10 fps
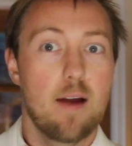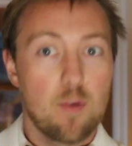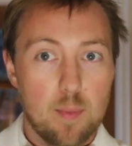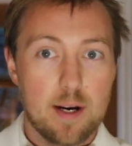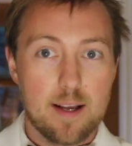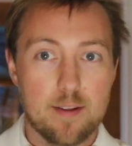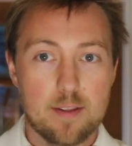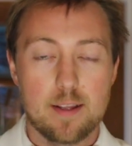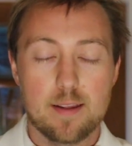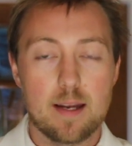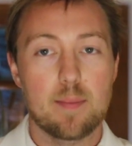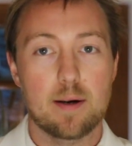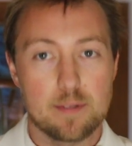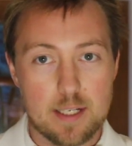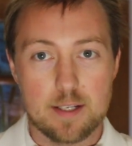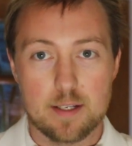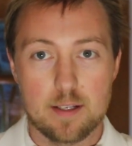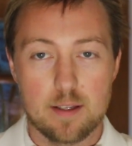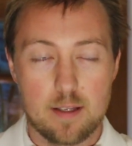Everybody, I think that about does it.